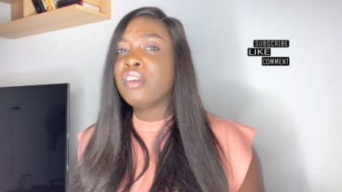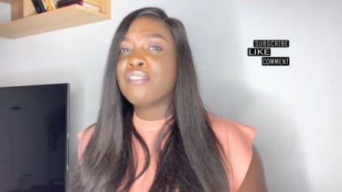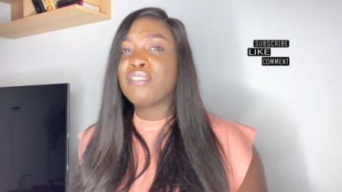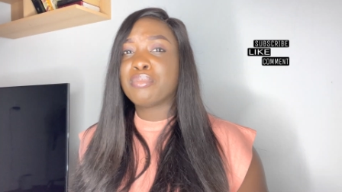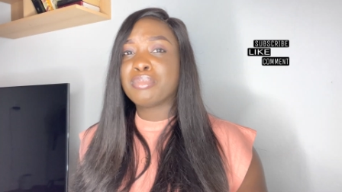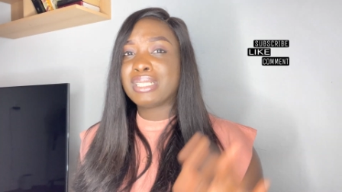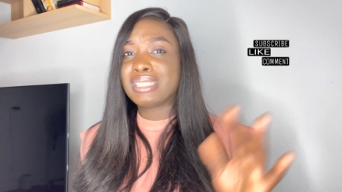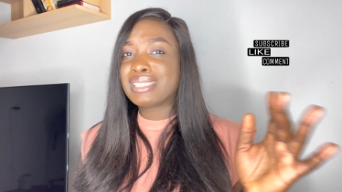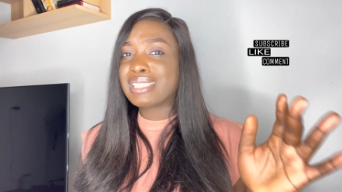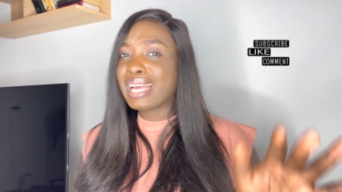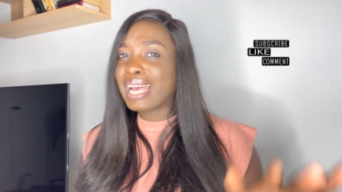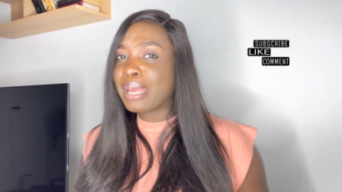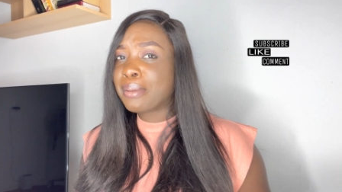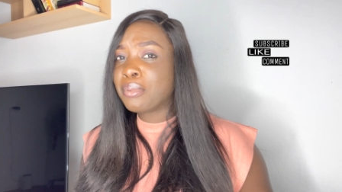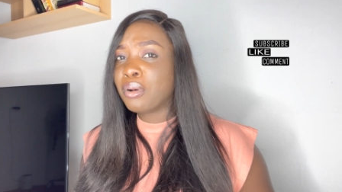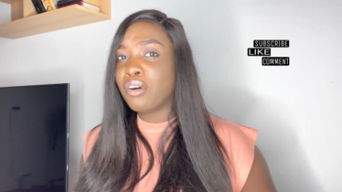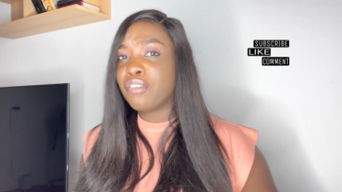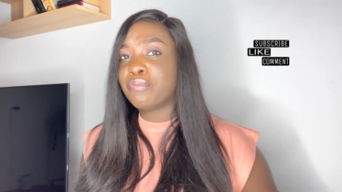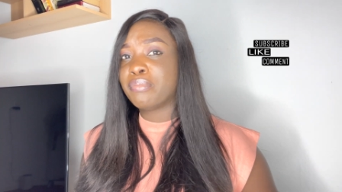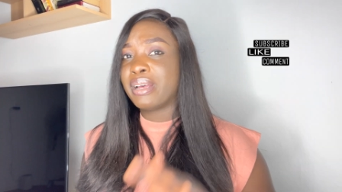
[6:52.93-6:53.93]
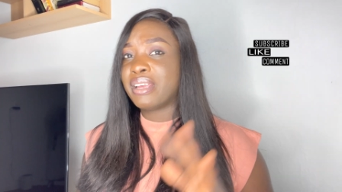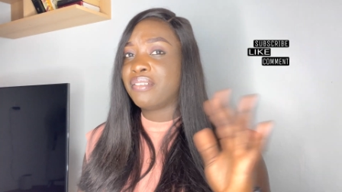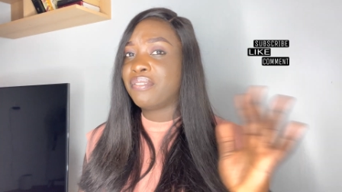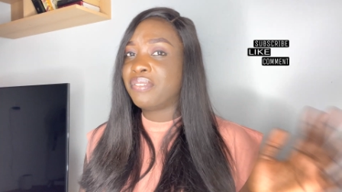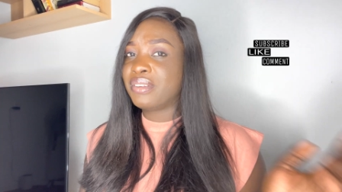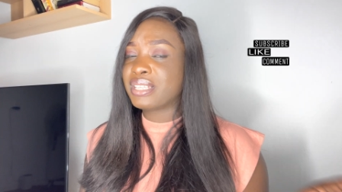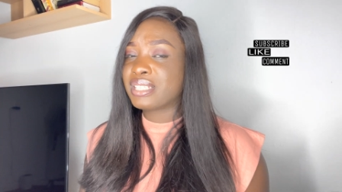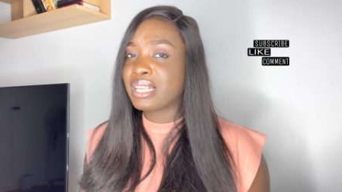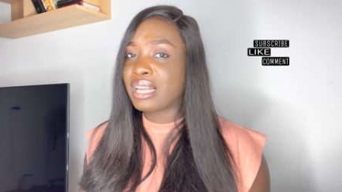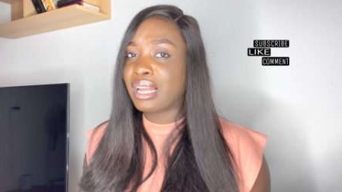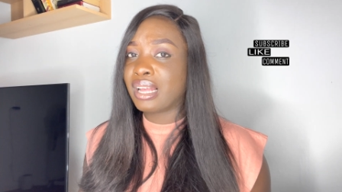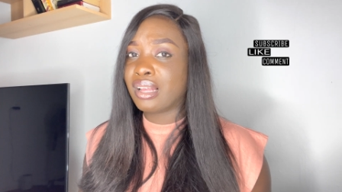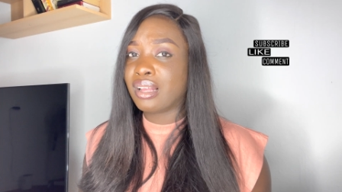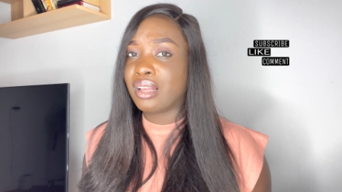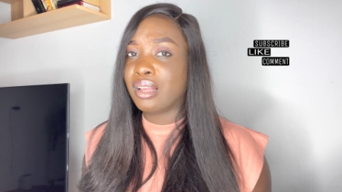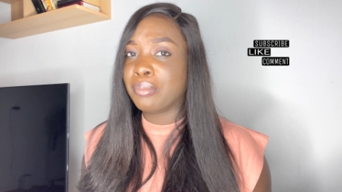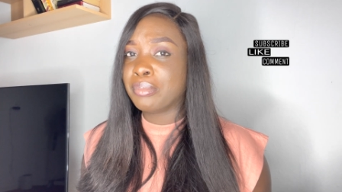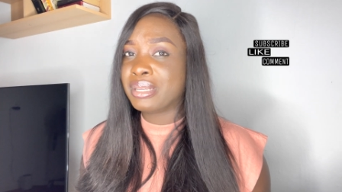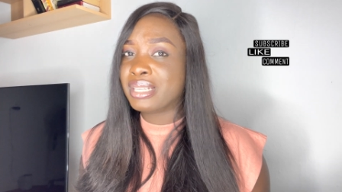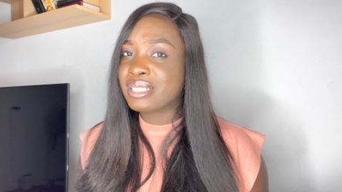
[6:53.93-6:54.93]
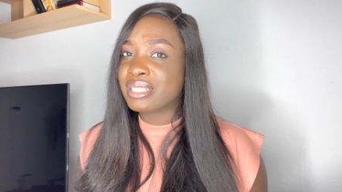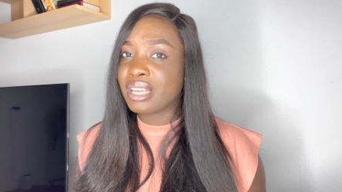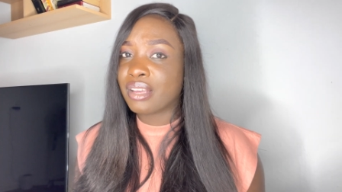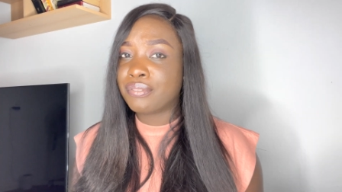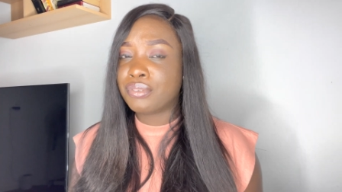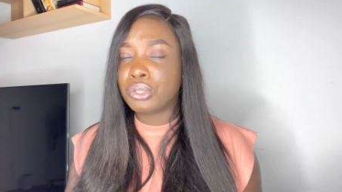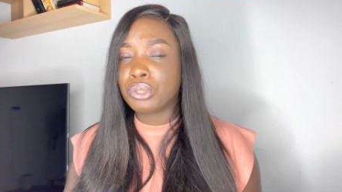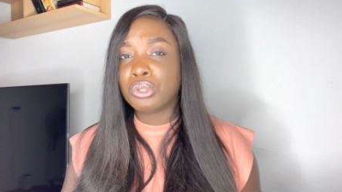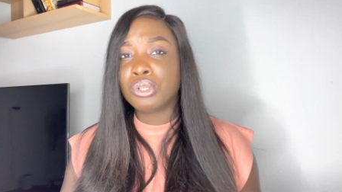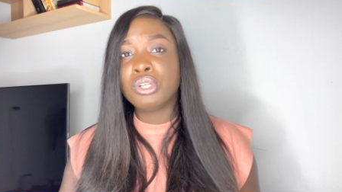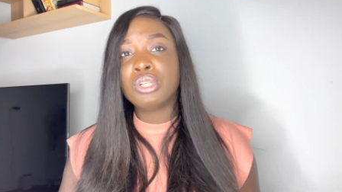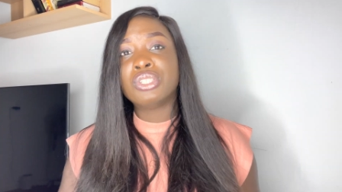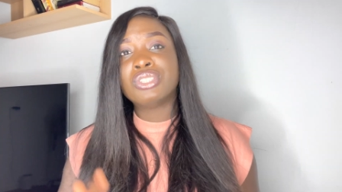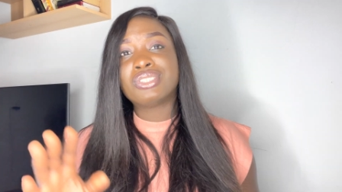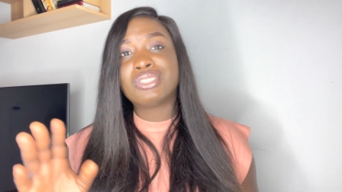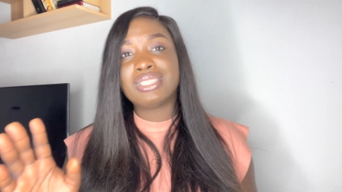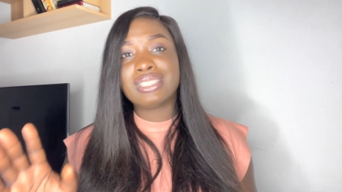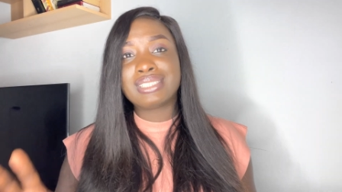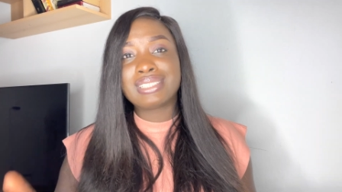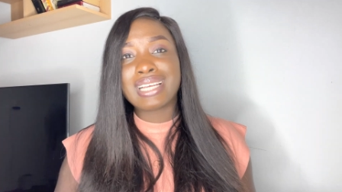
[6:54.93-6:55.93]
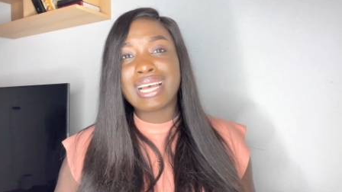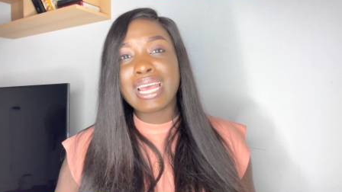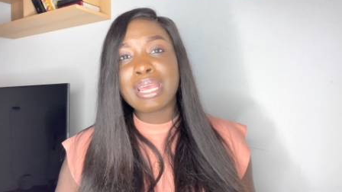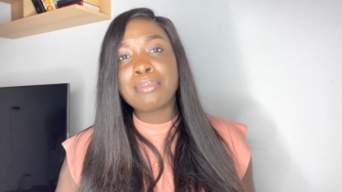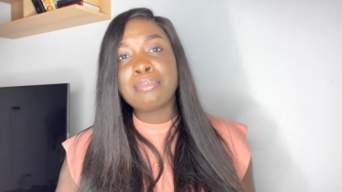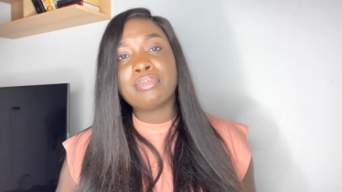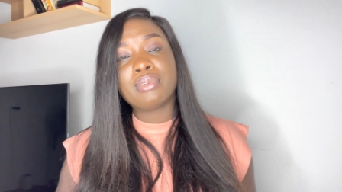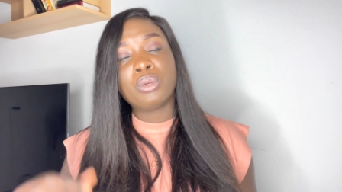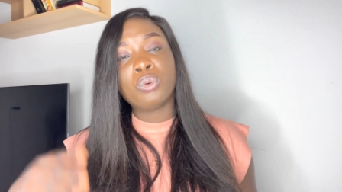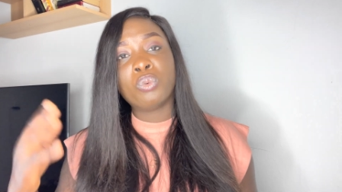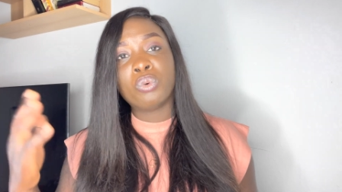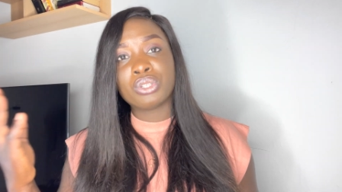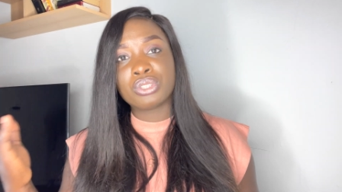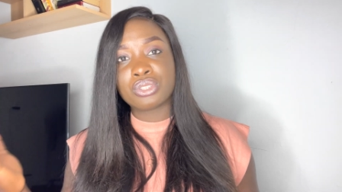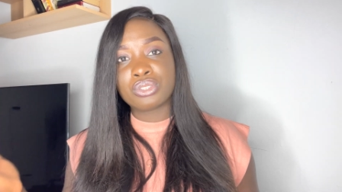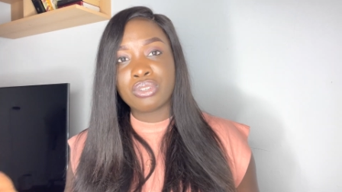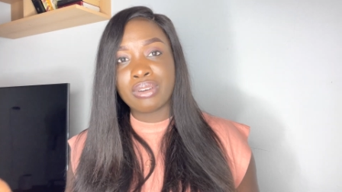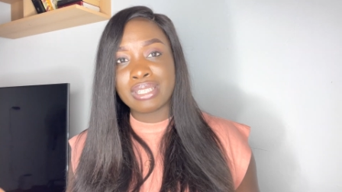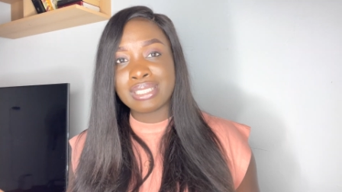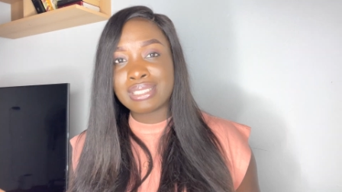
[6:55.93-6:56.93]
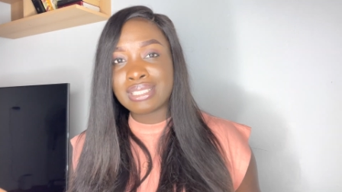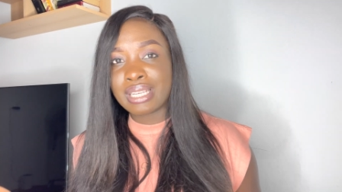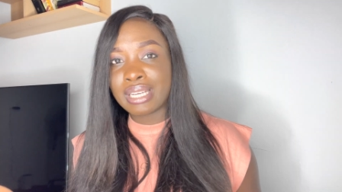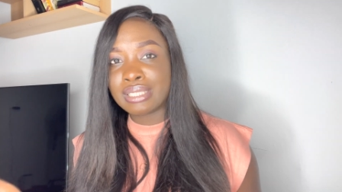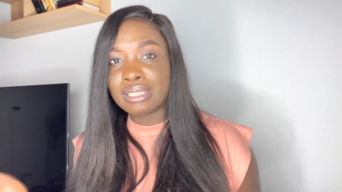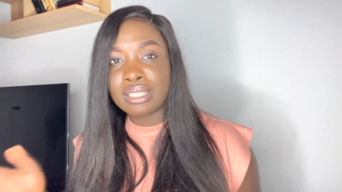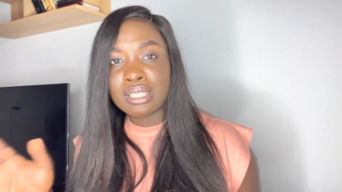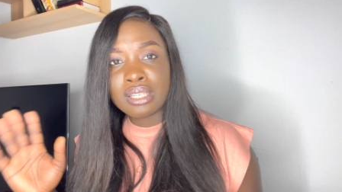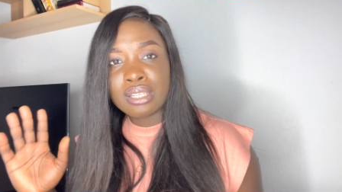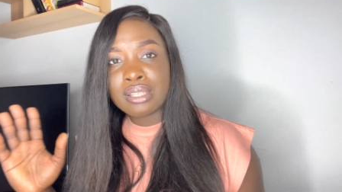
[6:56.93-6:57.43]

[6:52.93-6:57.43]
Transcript: from the time of my visa interview to the time it was granted,